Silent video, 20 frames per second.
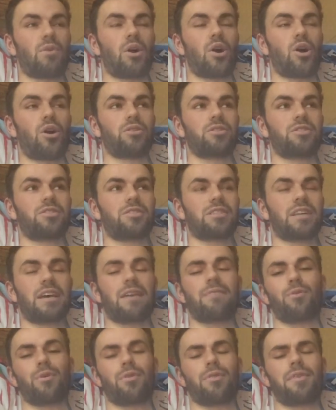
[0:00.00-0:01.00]
hot,
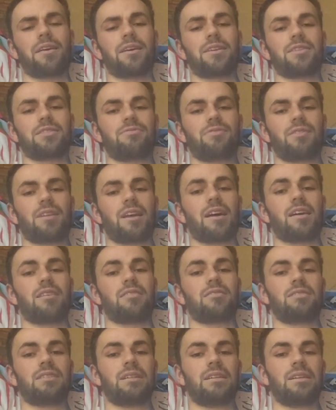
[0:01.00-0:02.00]
savoury things for
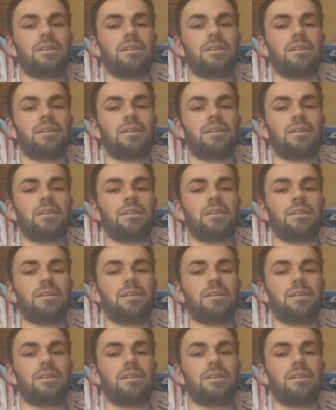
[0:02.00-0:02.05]
now.